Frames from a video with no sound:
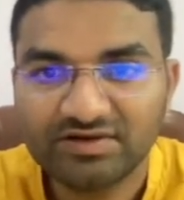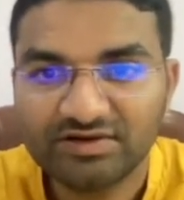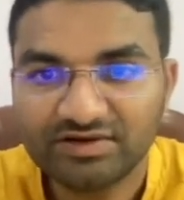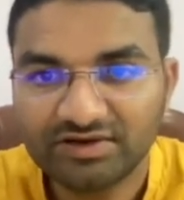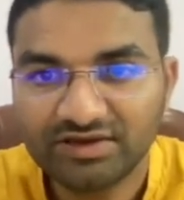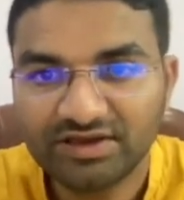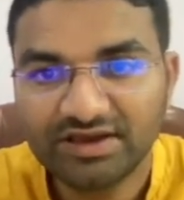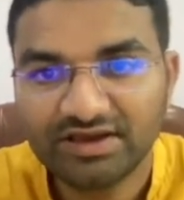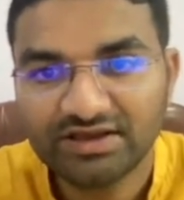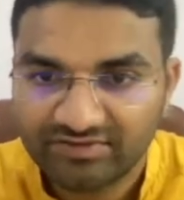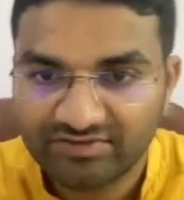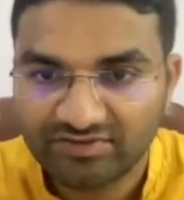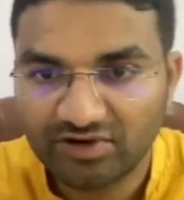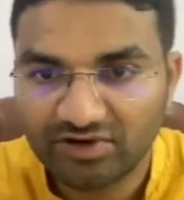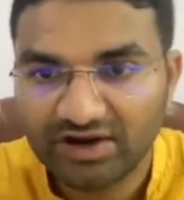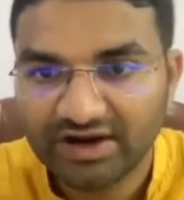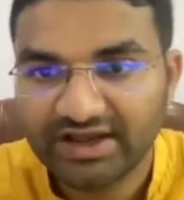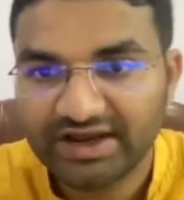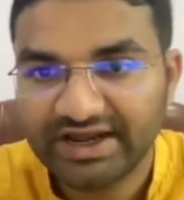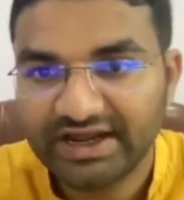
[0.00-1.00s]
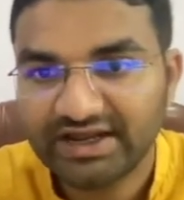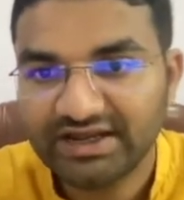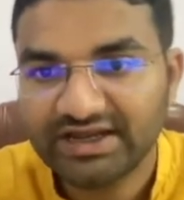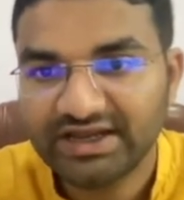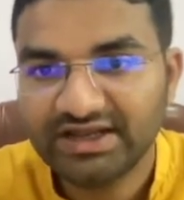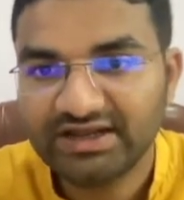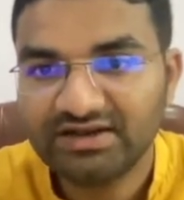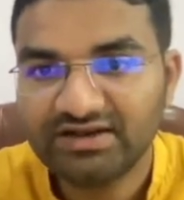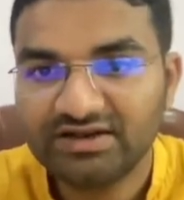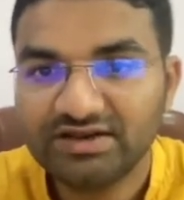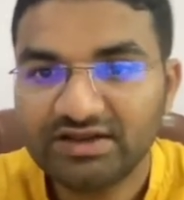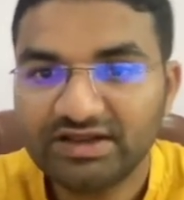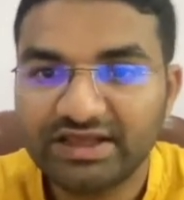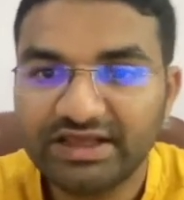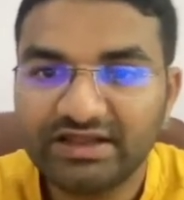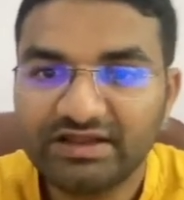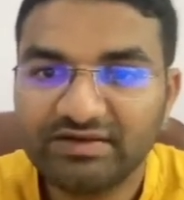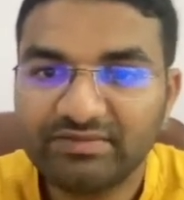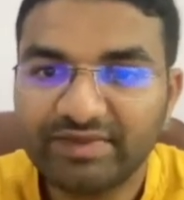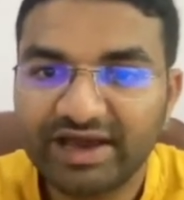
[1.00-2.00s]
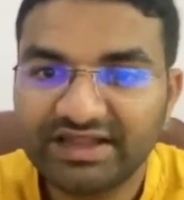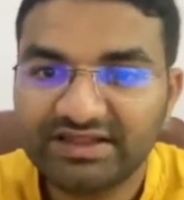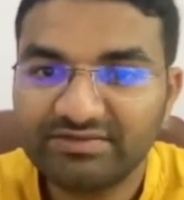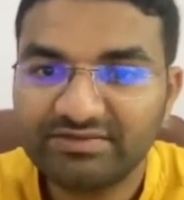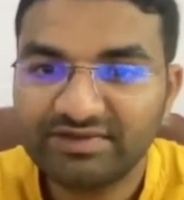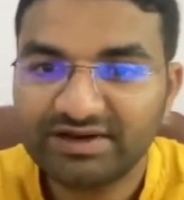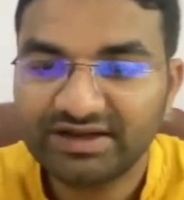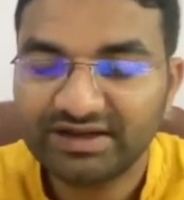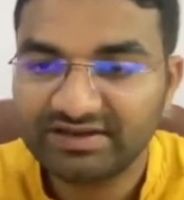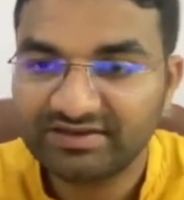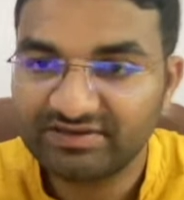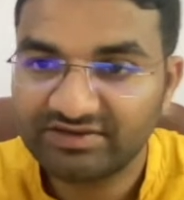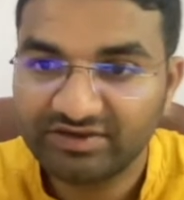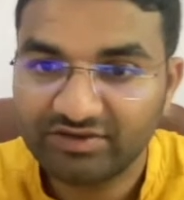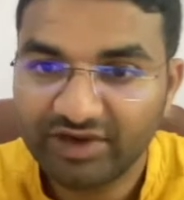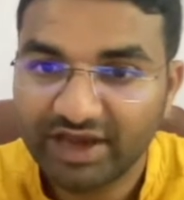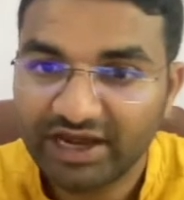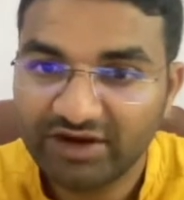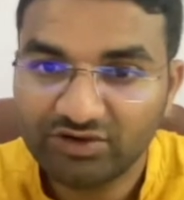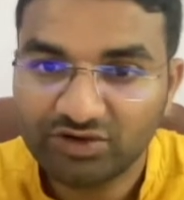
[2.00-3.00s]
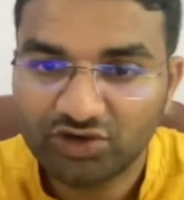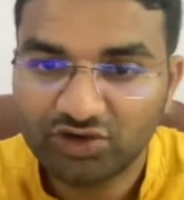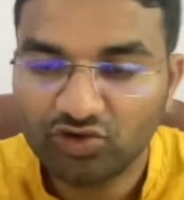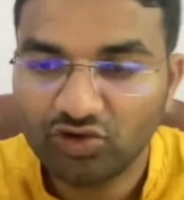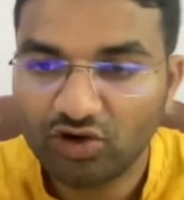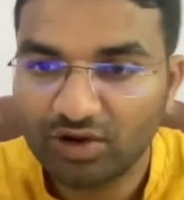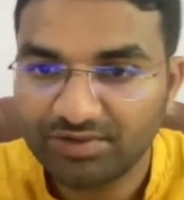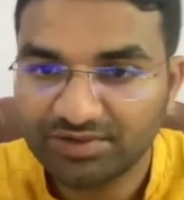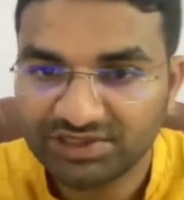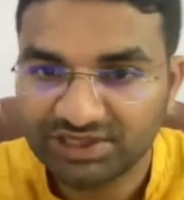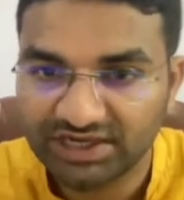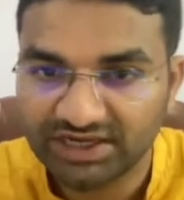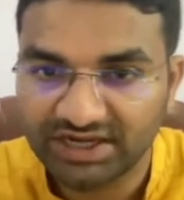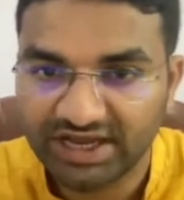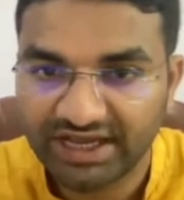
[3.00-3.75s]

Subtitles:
Okay, for a grade 10 in the mathematics, you have two options.